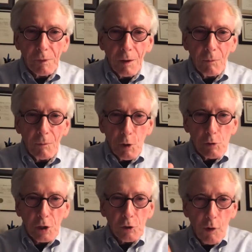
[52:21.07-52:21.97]

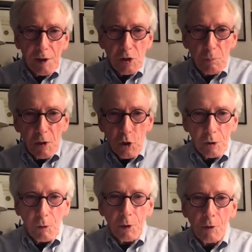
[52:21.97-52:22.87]
reducing transmission,
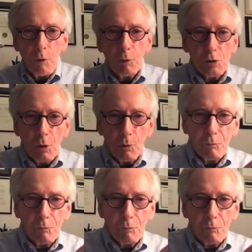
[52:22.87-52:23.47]
or do you focus on,